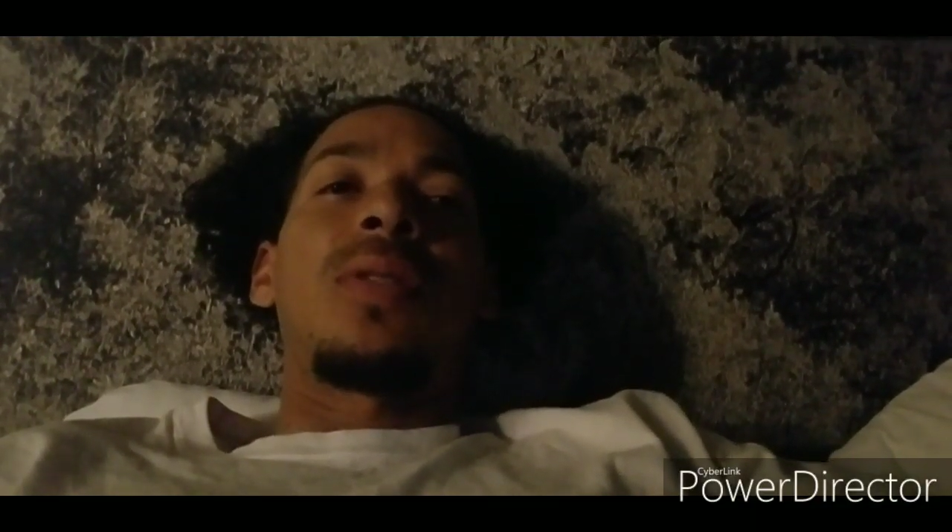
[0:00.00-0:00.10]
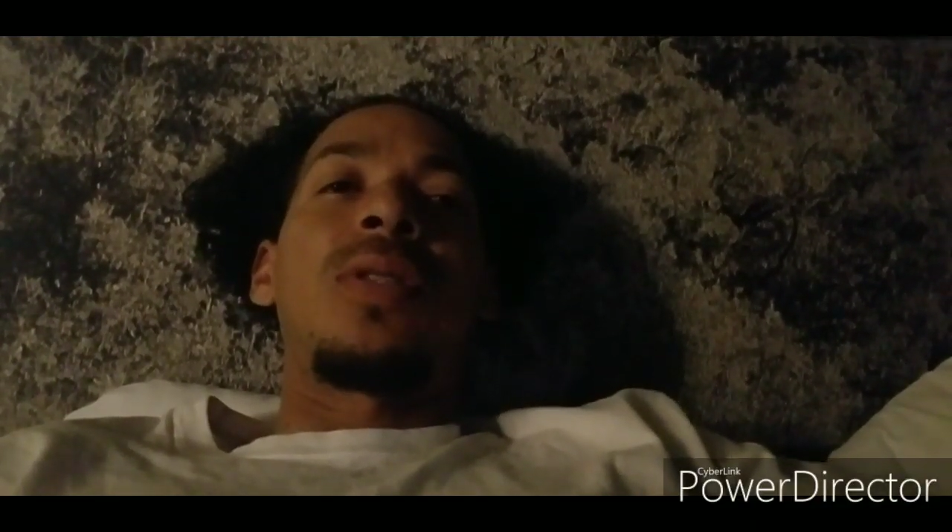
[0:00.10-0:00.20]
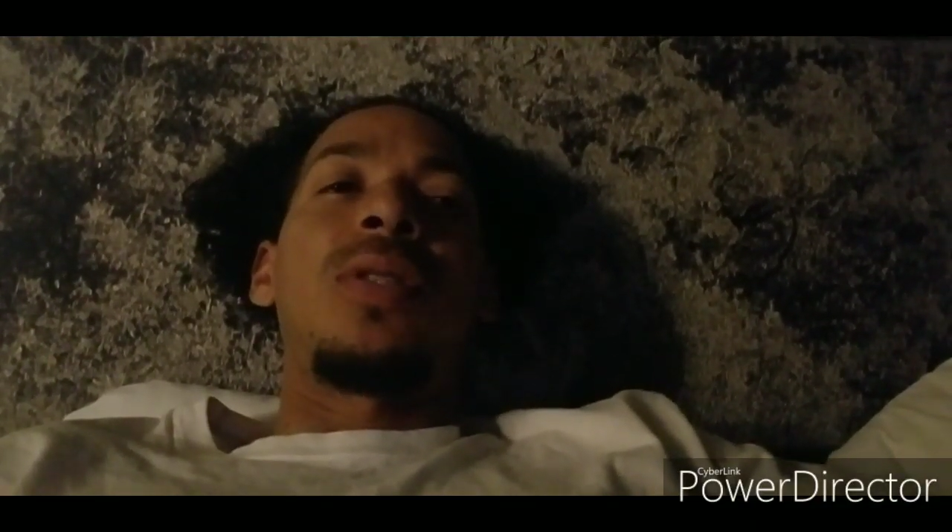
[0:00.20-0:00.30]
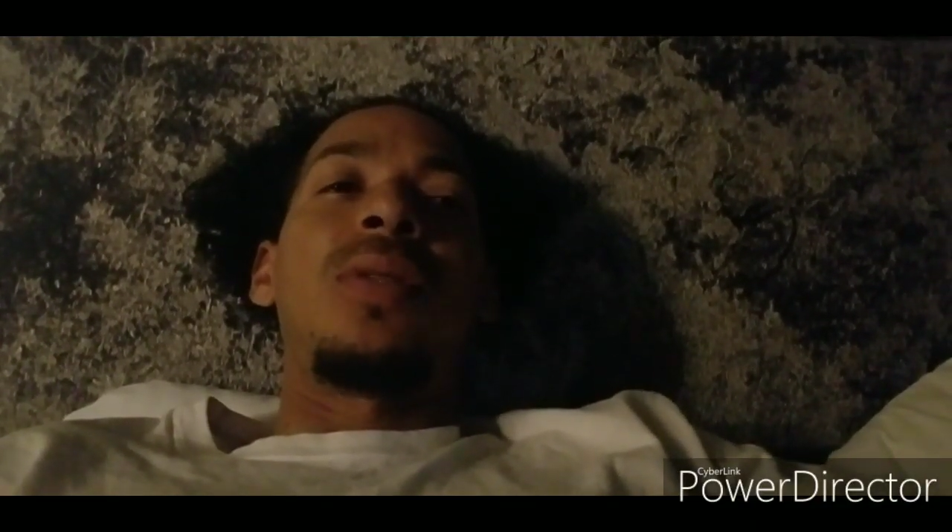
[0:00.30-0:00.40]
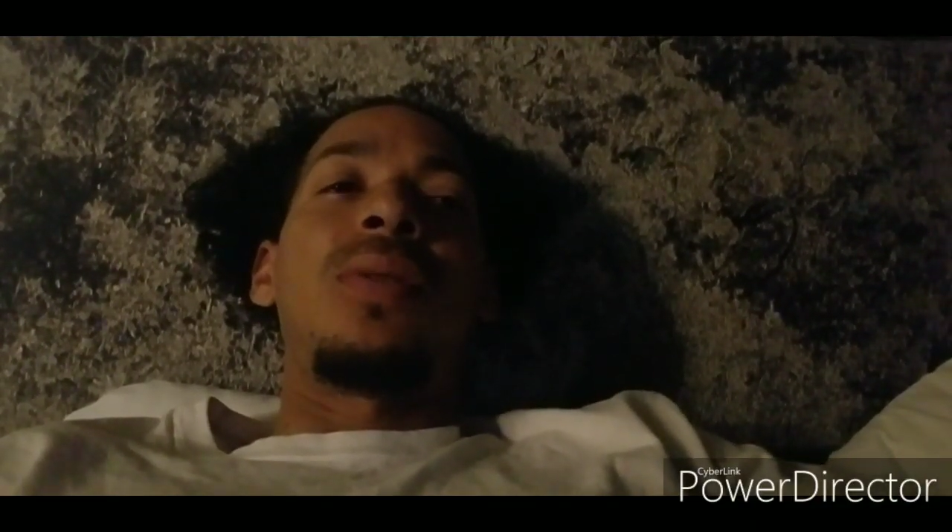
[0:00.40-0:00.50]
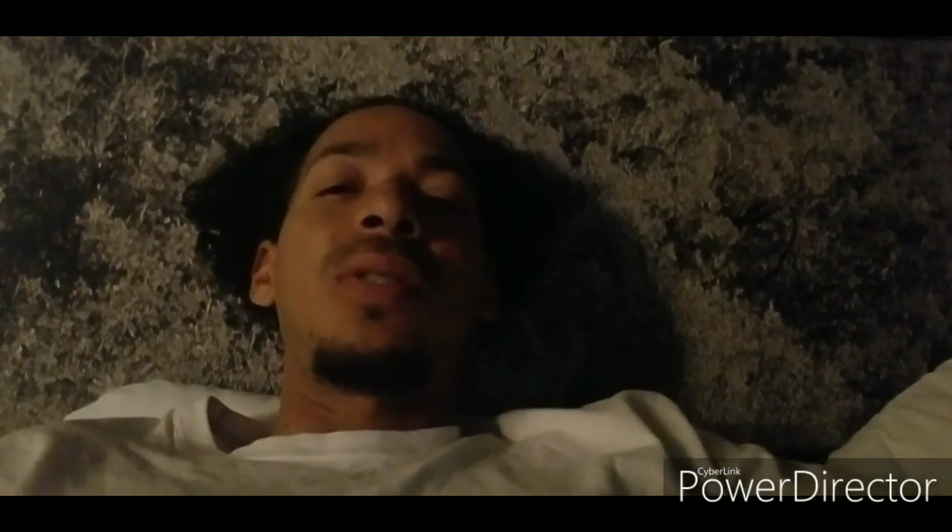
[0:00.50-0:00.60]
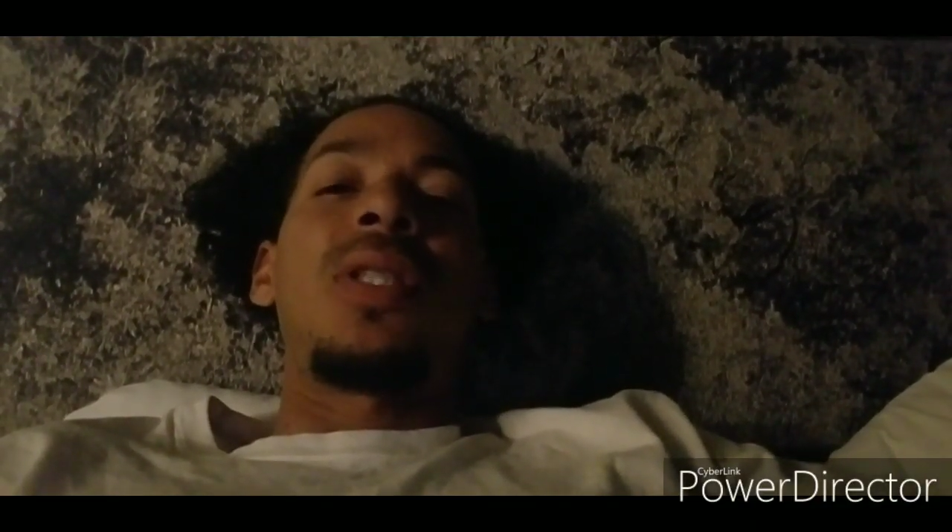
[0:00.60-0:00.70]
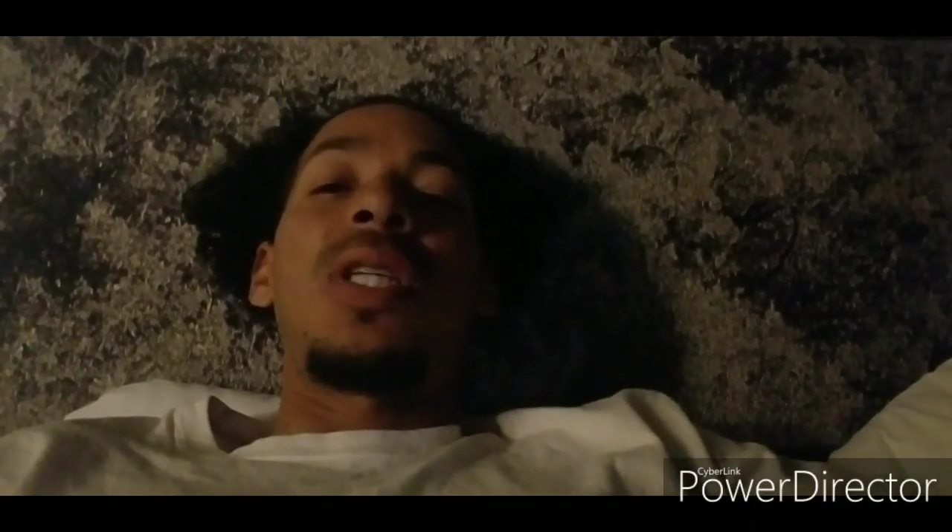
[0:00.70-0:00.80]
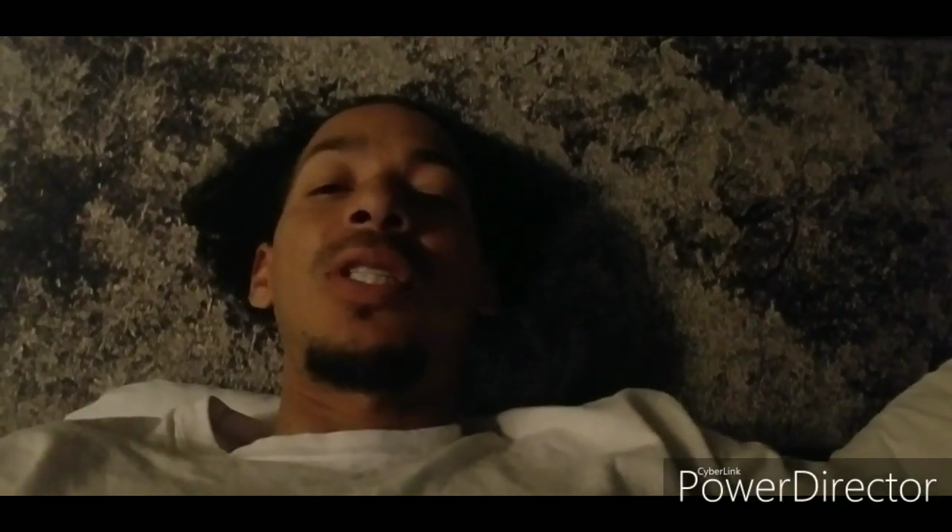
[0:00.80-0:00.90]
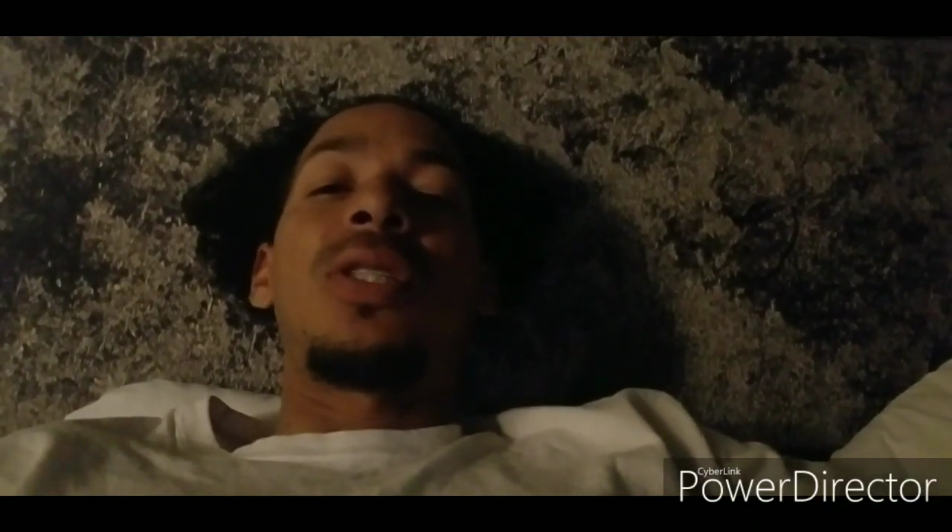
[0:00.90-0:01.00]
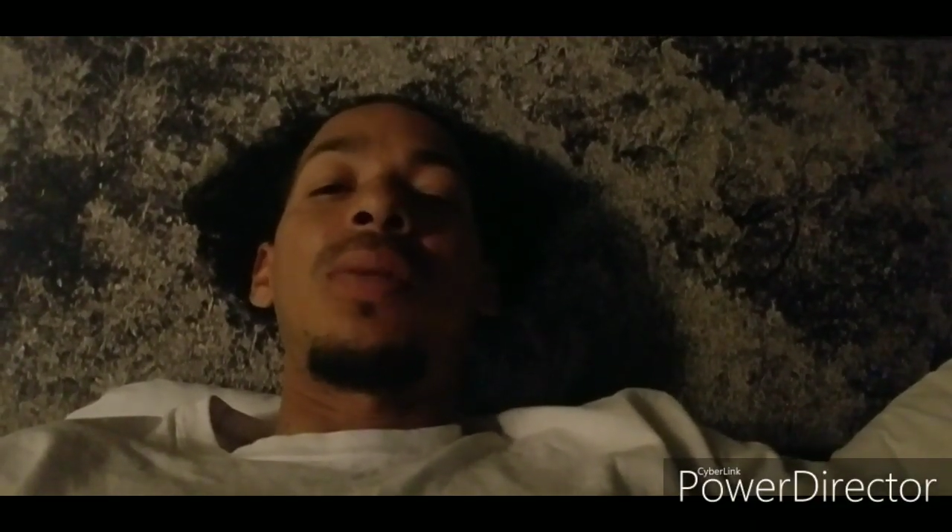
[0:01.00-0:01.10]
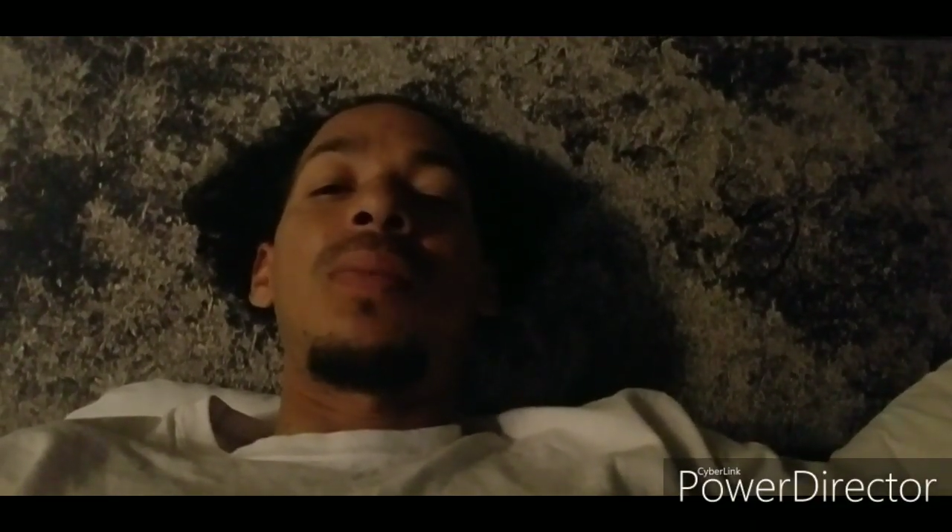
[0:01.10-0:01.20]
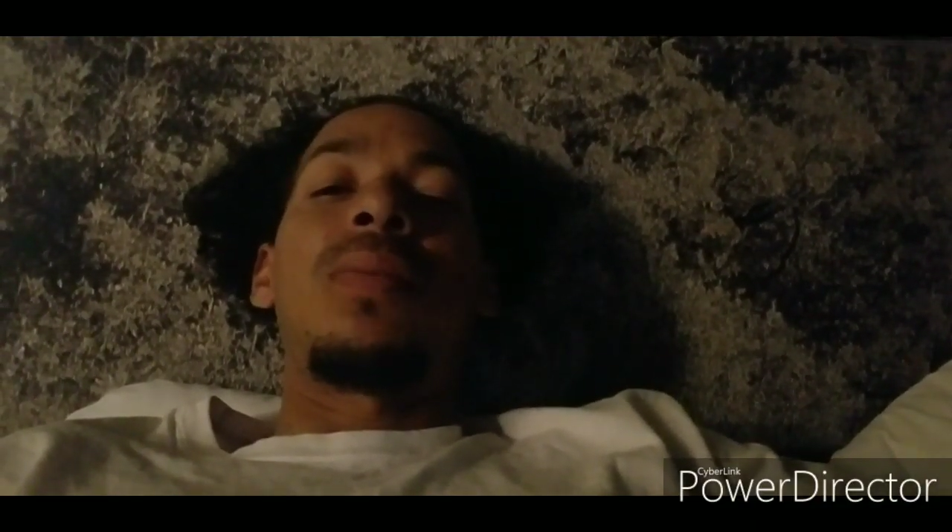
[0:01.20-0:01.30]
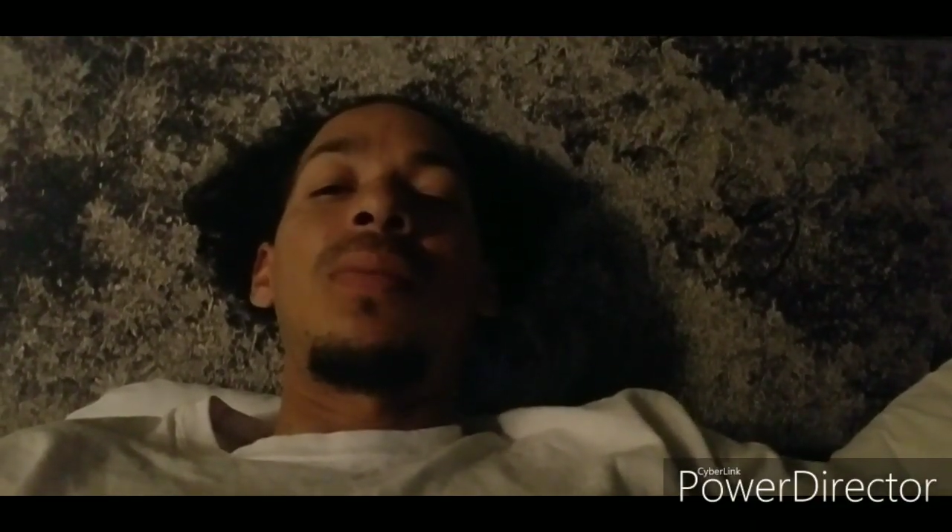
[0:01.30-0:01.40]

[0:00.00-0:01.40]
to teach them.